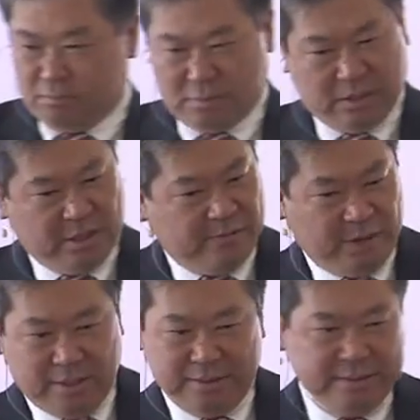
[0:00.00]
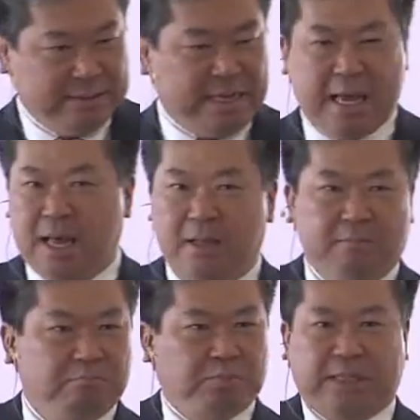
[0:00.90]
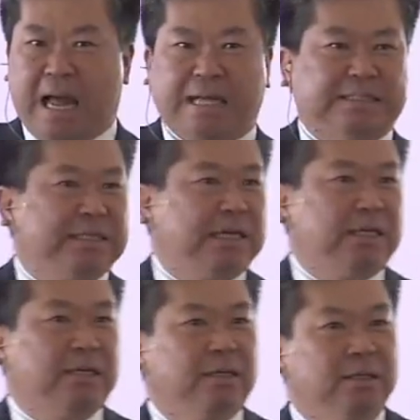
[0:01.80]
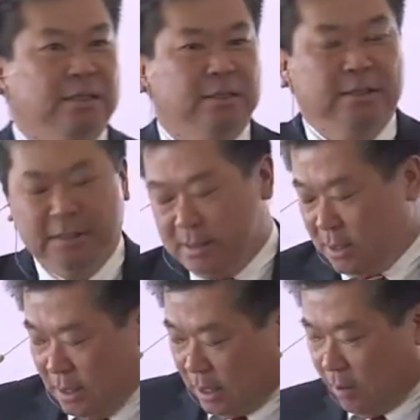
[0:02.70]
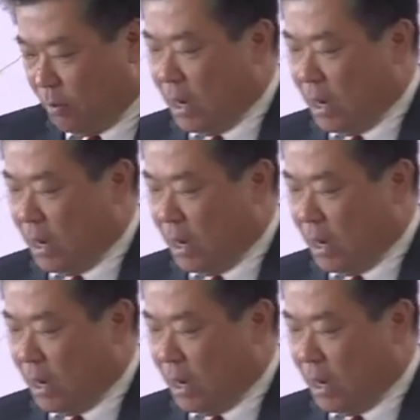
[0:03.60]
Living, dead, plastic. I read